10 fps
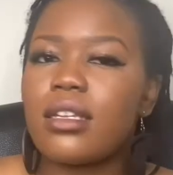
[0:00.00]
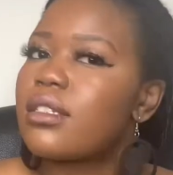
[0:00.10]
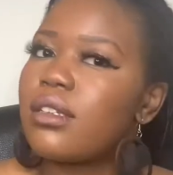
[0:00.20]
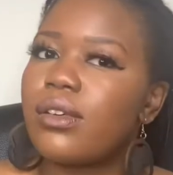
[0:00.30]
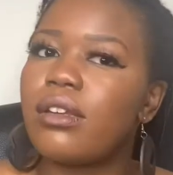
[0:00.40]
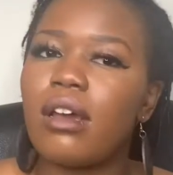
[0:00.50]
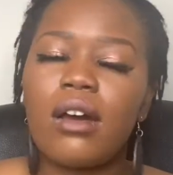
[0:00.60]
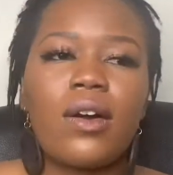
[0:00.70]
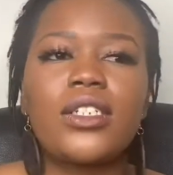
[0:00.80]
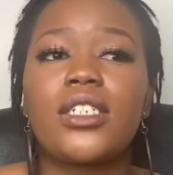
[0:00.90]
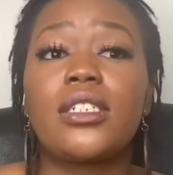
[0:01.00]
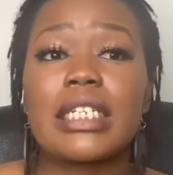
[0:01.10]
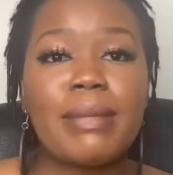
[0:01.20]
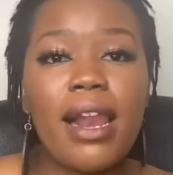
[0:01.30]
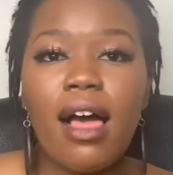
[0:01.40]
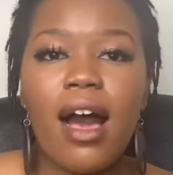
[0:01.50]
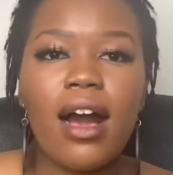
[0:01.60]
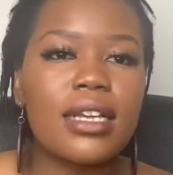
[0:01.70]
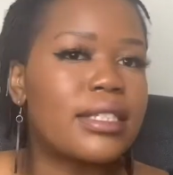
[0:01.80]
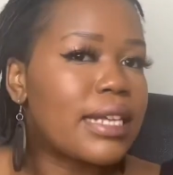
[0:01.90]
you know, she does my
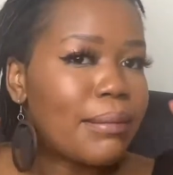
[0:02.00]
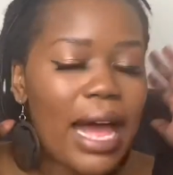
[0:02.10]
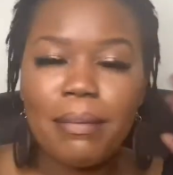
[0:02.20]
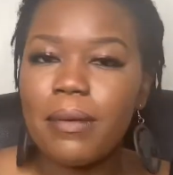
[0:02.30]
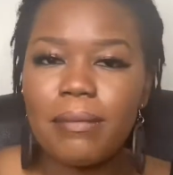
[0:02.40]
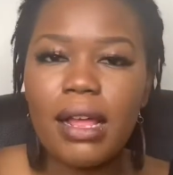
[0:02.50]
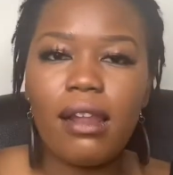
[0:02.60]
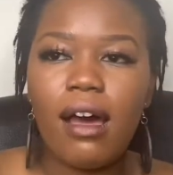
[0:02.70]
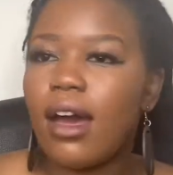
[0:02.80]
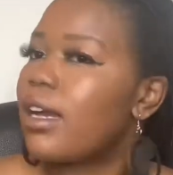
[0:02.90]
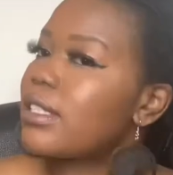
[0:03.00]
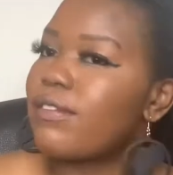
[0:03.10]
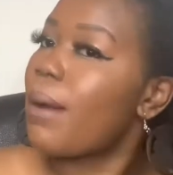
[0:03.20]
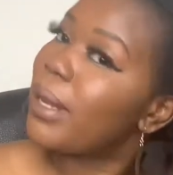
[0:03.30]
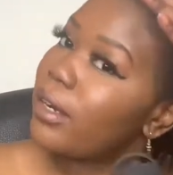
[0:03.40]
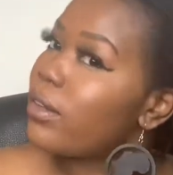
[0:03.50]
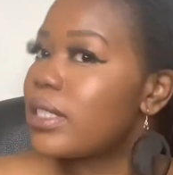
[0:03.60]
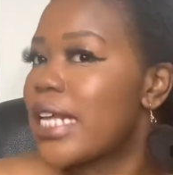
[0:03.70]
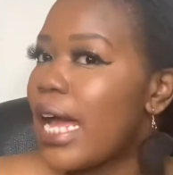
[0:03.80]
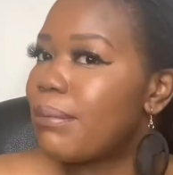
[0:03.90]
locks. I'm happy with my locks. I've got my little
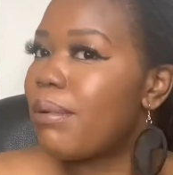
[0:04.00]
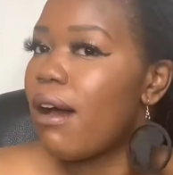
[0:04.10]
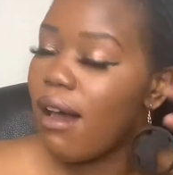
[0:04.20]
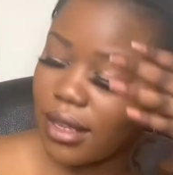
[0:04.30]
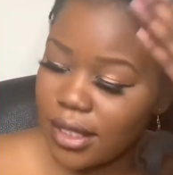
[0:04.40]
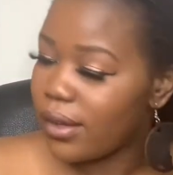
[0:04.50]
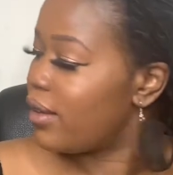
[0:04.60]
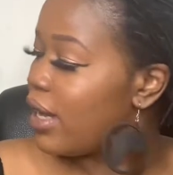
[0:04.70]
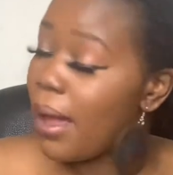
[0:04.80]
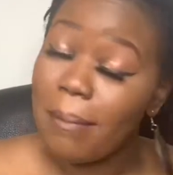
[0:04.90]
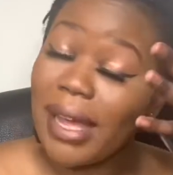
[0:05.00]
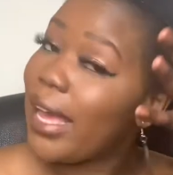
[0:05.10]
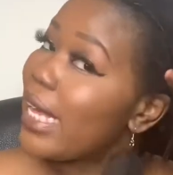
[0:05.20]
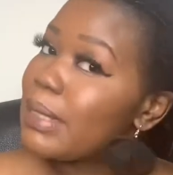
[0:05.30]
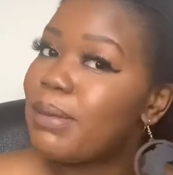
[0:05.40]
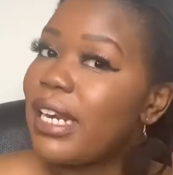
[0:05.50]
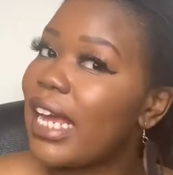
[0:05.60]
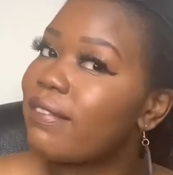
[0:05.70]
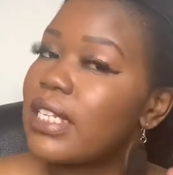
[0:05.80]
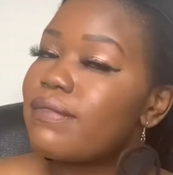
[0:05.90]
side part. So my hair's been
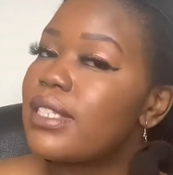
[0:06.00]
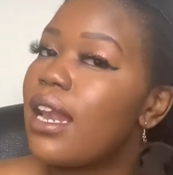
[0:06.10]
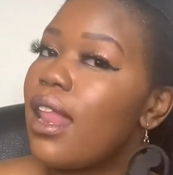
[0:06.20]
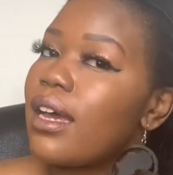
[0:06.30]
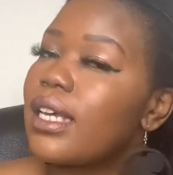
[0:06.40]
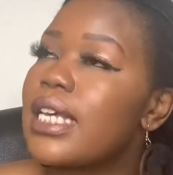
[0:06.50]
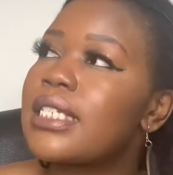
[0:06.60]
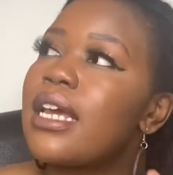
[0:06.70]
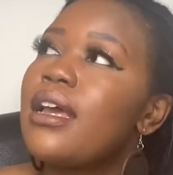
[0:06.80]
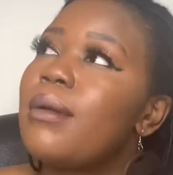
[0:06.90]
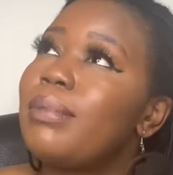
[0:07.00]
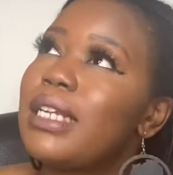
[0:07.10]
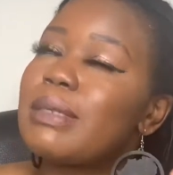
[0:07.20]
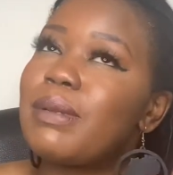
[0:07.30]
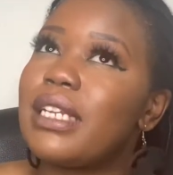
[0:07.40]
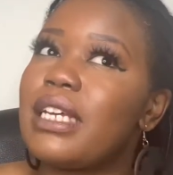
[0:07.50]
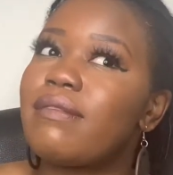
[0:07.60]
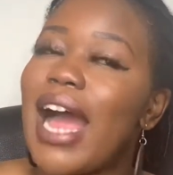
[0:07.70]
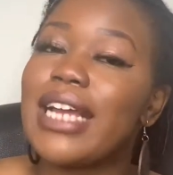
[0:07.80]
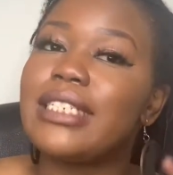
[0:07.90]
like this for the longest. Please believe
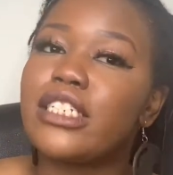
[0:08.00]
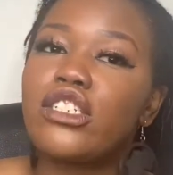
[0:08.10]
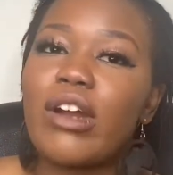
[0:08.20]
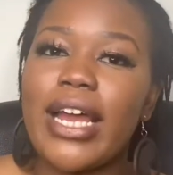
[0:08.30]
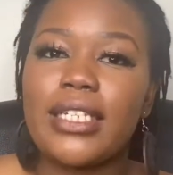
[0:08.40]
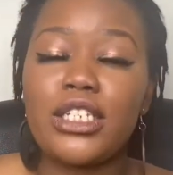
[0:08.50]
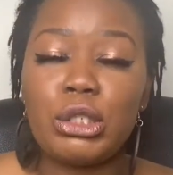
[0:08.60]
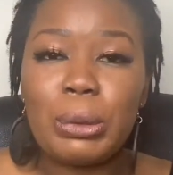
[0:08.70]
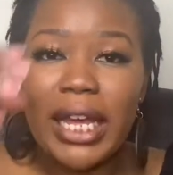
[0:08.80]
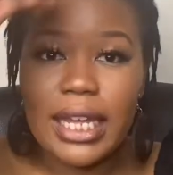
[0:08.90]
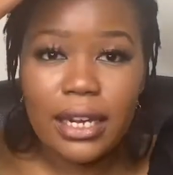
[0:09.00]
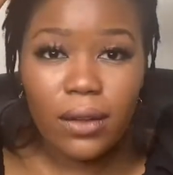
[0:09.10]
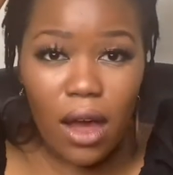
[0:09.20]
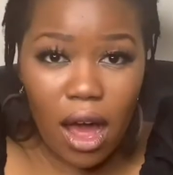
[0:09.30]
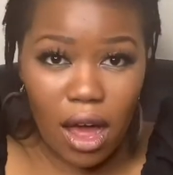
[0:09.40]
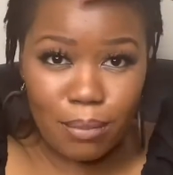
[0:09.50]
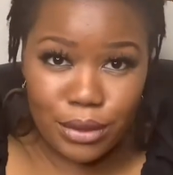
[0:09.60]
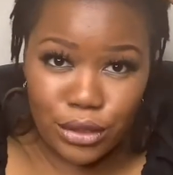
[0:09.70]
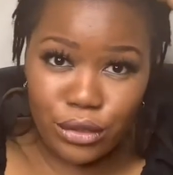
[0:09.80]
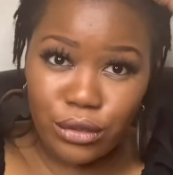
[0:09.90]
I did try to do like a little
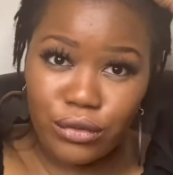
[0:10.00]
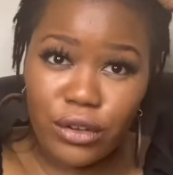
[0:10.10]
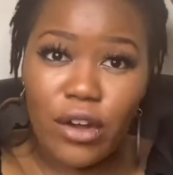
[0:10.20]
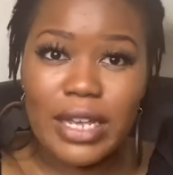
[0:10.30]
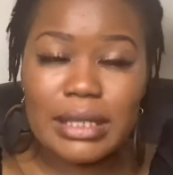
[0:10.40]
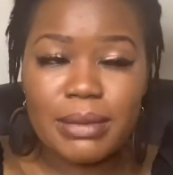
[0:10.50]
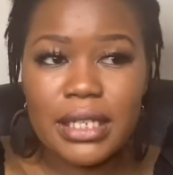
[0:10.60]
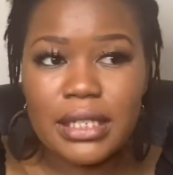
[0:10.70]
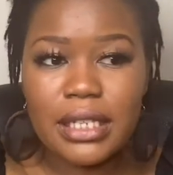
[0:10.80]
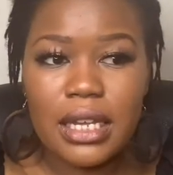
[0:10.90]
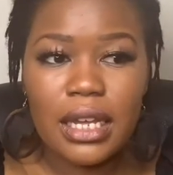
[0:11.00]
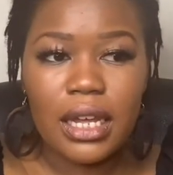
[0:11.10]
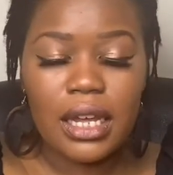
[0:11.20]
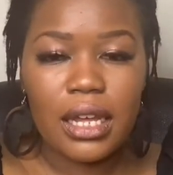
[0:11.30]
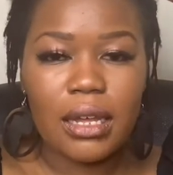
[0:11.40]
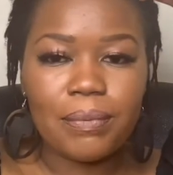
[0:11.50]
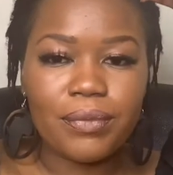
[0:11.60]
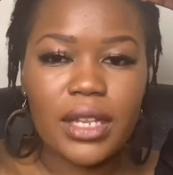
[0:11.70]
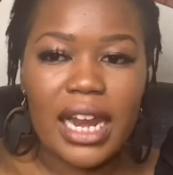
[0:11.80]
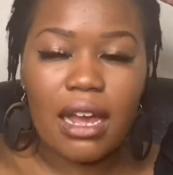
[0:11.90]
updo for Christmas.
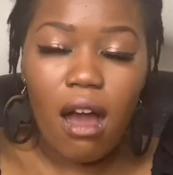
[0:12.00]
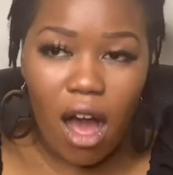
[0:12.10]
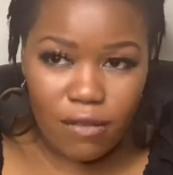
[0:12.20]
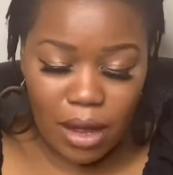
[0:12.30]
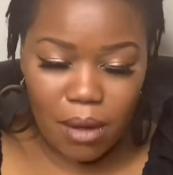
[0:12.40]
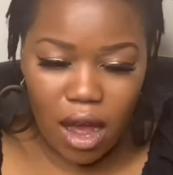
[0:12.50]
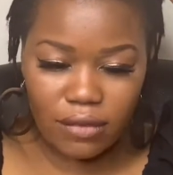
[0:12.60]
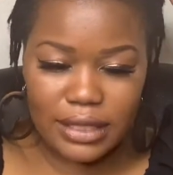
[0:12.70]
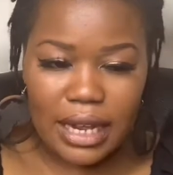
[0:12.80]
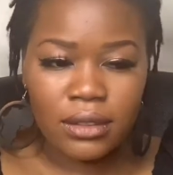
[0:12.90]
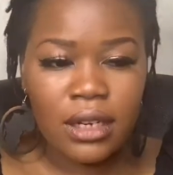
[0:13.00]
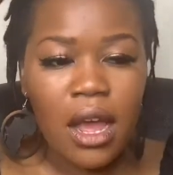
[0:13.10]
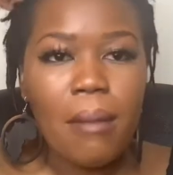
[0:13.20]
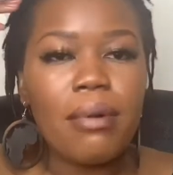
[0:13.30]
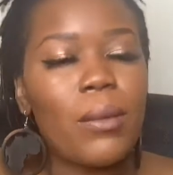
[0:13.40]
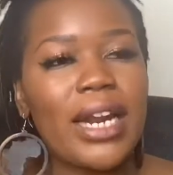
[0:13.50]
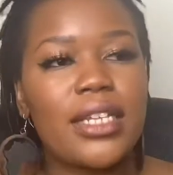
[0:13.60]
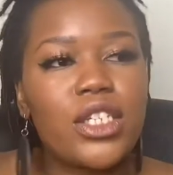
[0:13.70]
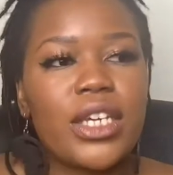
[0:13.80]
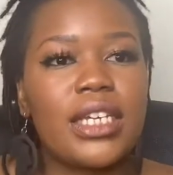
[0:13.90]
Like half up, half down. But when I
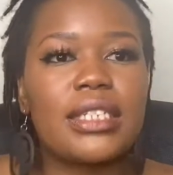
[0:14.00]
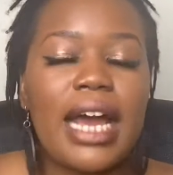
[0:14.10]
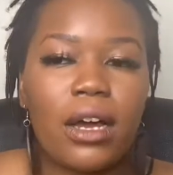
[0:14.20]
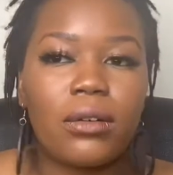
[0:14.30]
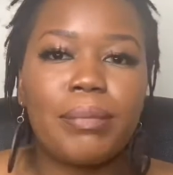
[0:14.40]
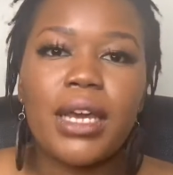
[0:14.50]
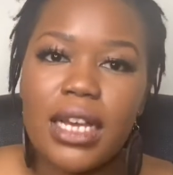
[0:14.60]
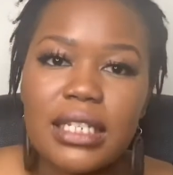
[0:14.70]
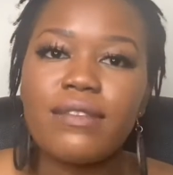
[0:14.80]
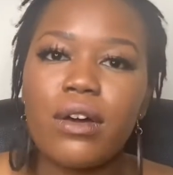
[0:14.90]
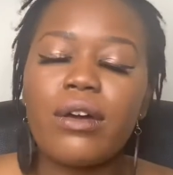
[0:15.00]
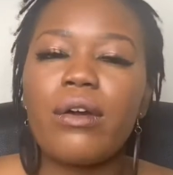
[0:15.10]
took it down, because I've got comb